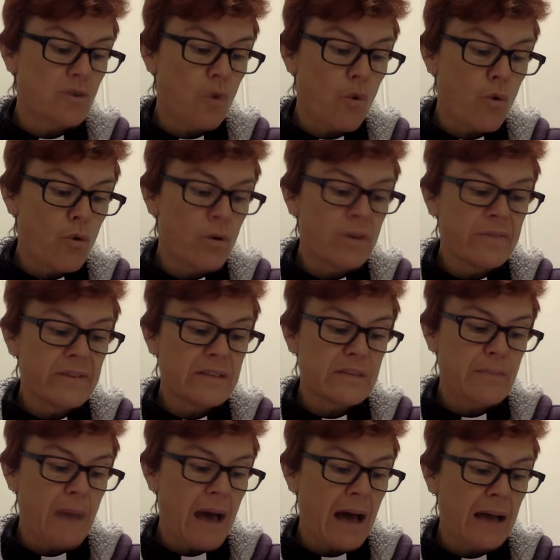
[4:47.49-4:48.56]
all of its
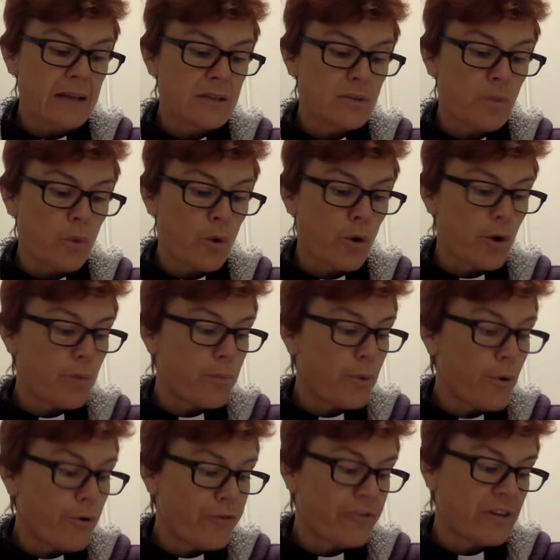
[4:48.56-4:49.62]
parts work
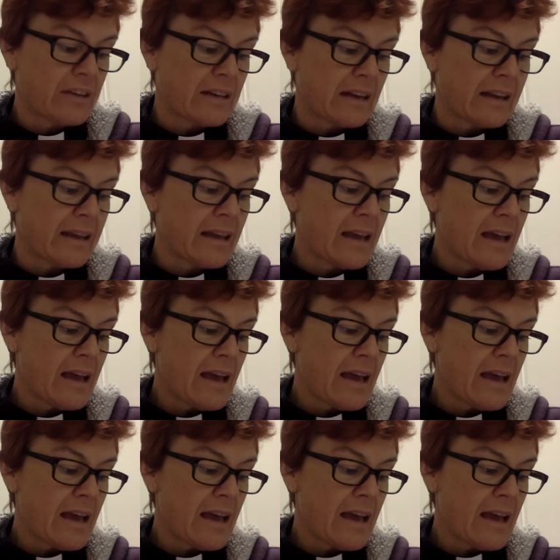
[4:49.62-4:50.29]
perfectly